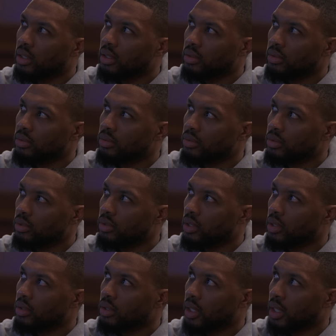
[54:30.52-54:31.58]
though, you
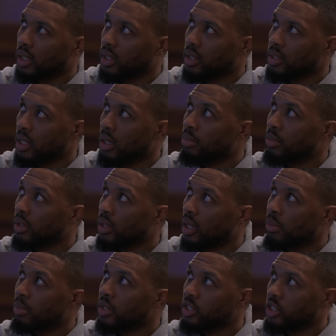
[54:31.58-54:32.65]
know, like, because I'm
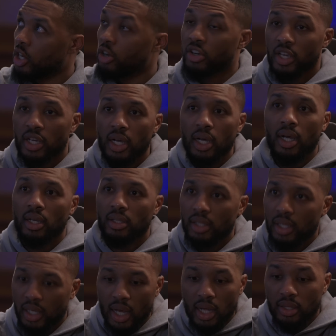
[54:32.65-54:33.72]
a journey guy.
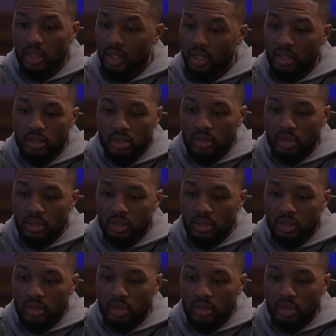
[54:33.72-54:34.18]
Like, I think